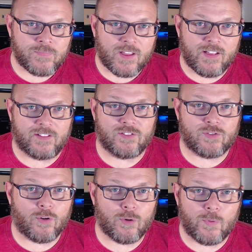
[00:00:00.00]
like the
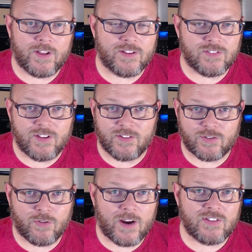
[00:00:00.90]
SolarWinds is
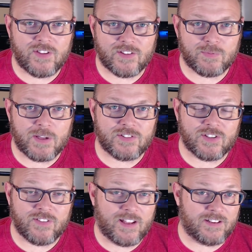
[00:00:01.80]
crazy
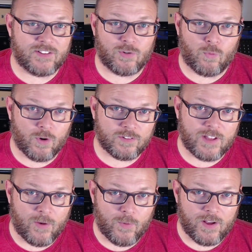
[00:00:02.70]
expensive and it doesn't work
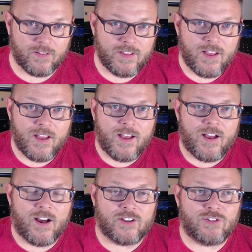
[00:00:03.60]
that well.
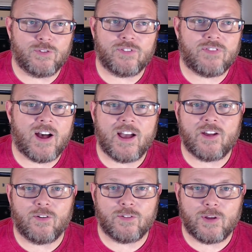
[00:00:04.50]
Uh, UniFi
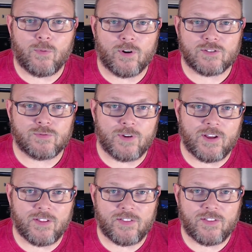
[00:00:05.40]
only works
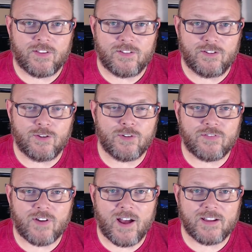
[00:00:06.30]
with
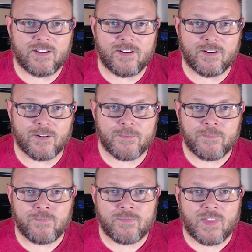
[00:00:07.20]
UniFi gear,
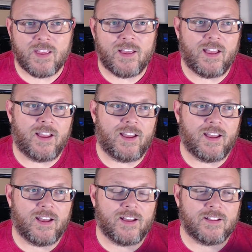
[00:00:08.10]

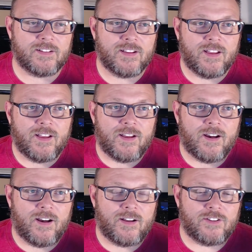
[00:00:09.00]
and
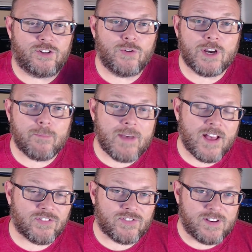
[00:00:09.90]
uh,
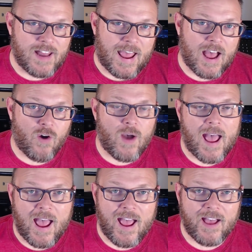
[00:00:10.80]
UNMS now
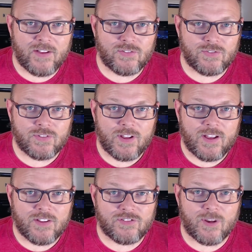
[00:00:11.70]
has
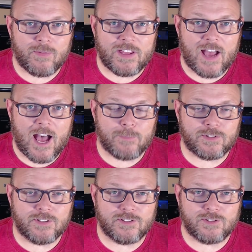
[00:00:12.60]
some of the
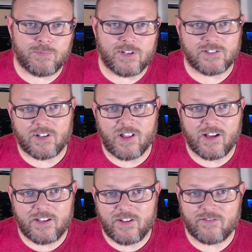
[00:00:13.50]
options, but it's
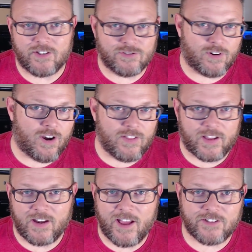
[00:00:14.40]
clunky. You have to draw the
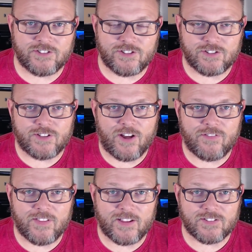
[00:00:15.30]
connections
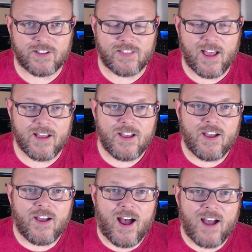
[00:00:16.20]
yourself and things like that.
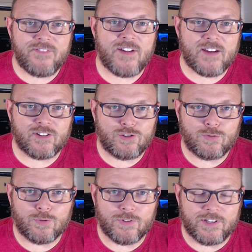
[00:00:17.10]
I found a
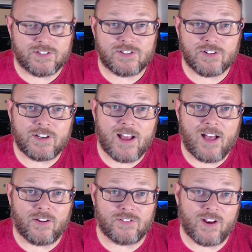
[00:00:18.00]
tool that is
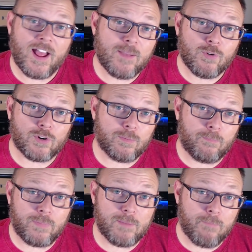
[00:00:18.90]
$30, and I am going to
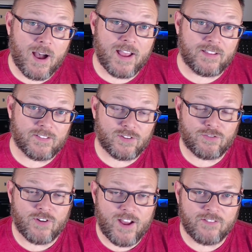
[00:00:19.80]
be buying this
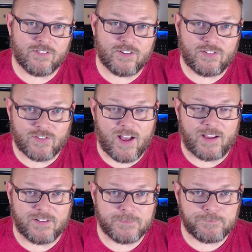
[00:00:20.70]
for every site.